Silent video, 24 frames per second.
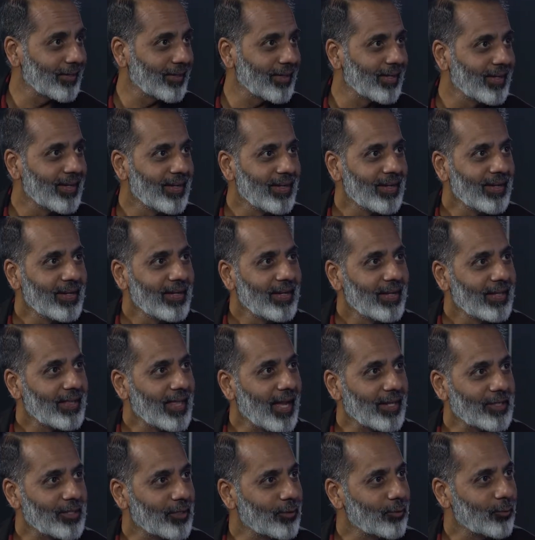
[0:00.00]
and
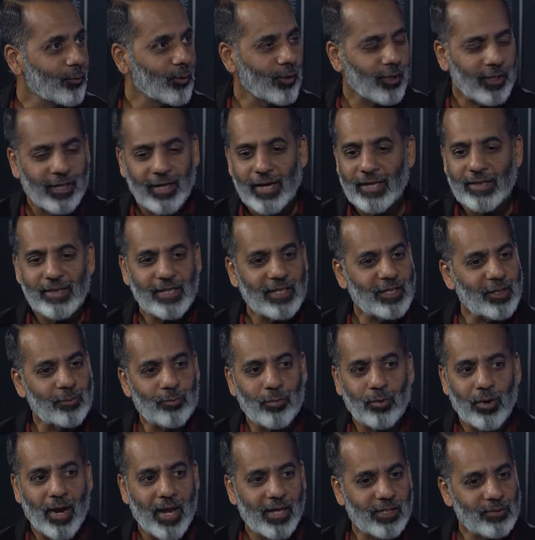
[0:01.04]
that didn't work. And I think the
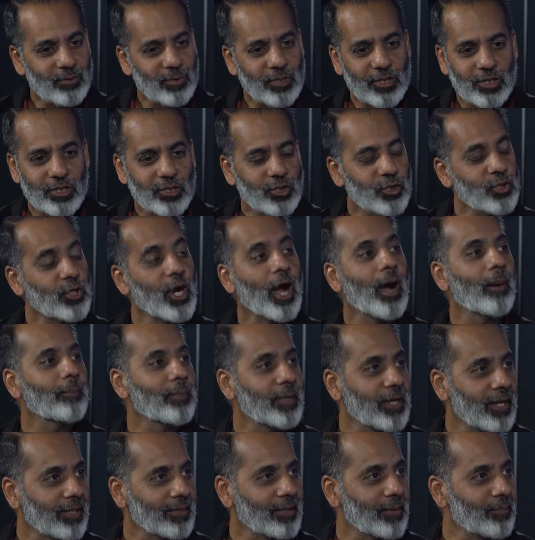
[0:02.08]
brands were just
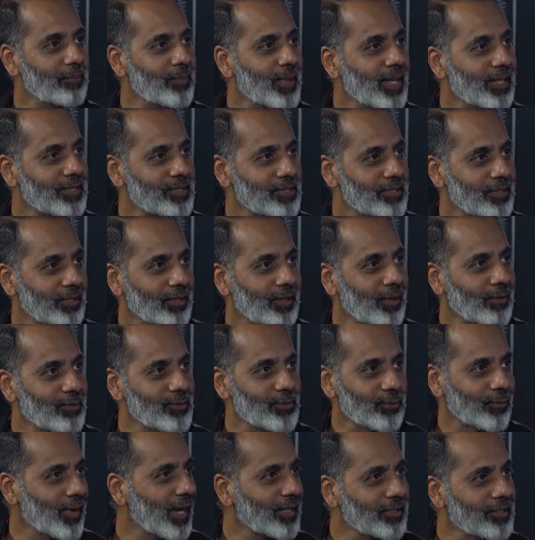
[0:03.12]
chomping at the bits to go
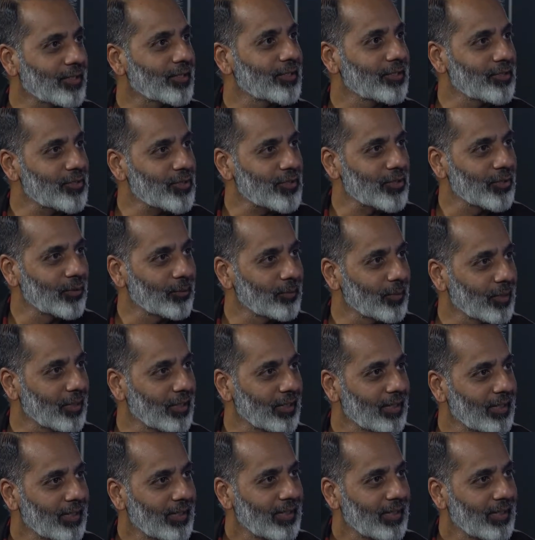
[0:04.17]
direct to consumer.